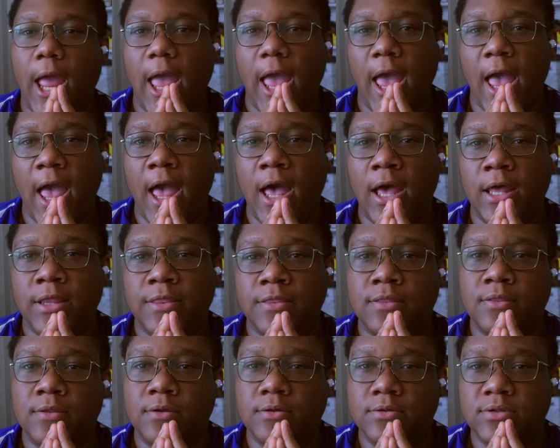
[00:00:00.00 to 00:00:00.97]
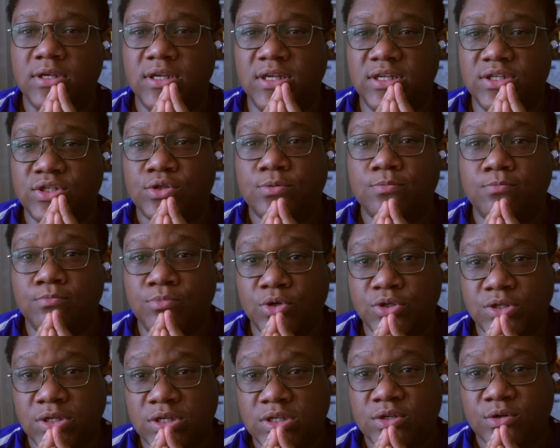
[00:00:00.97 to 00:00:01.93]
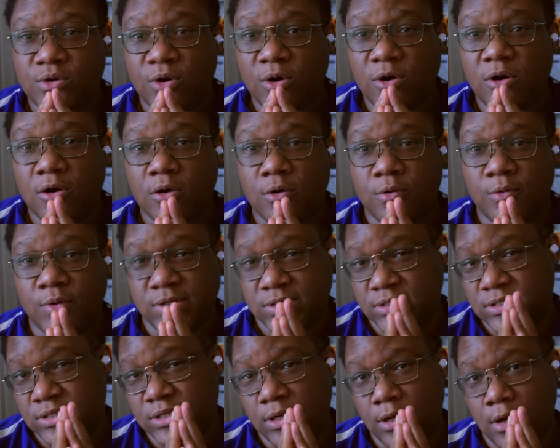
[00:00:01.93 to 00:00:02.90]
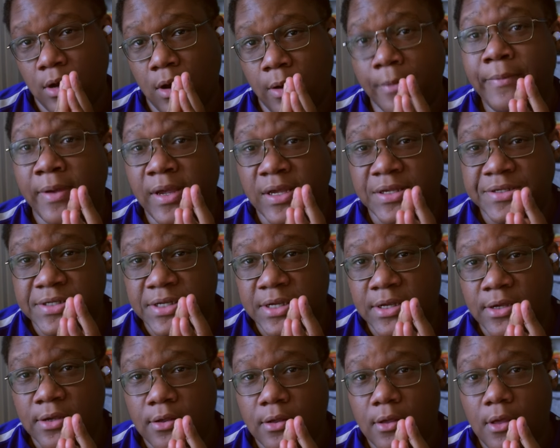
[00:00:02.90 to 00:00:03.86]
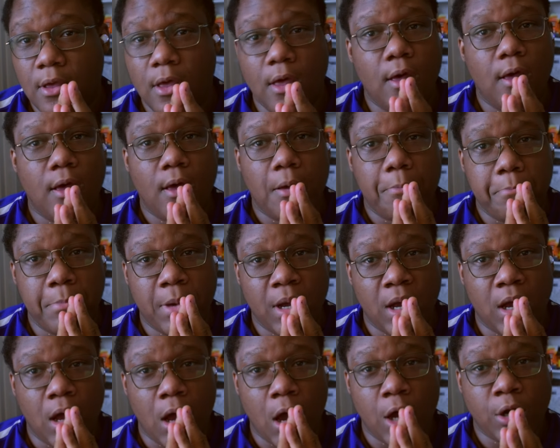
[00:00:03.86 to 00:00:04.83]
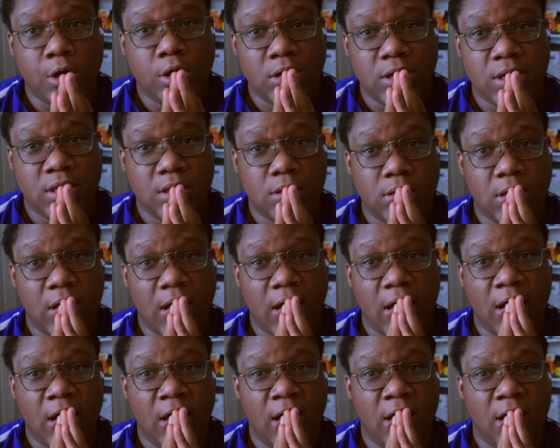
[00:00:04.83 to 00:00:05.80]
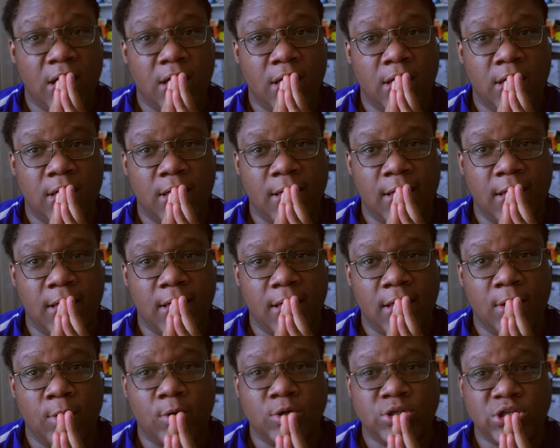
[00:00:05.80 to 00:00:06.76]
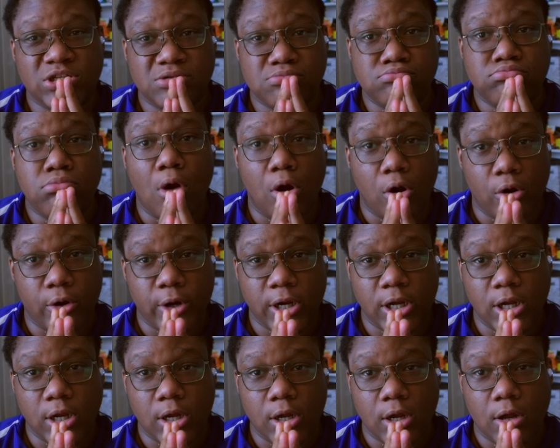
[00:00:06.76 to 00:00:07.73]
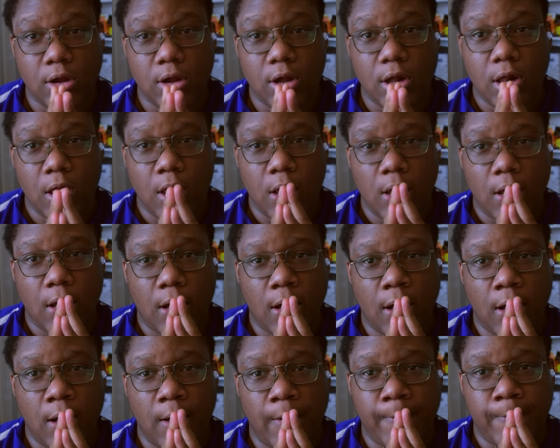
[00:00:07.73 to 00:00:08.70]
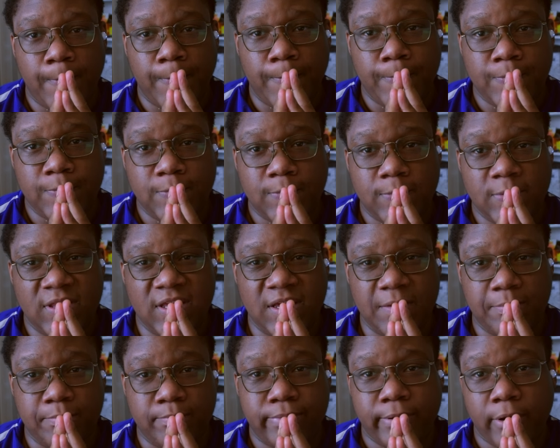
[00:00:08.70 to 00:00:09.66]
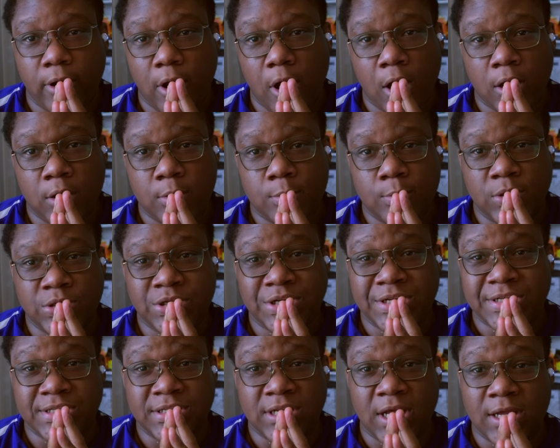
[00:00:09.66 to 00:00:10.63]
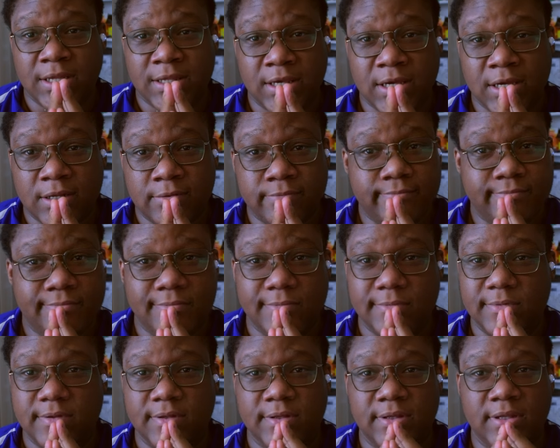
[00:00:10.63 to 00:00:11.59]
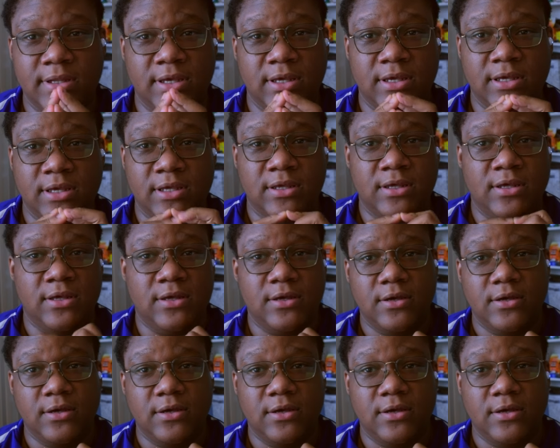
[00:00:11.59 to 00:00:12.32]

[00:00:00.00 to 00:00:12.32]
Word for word: and the music score was amazing but other than that it was just boring um, the plot was just not good the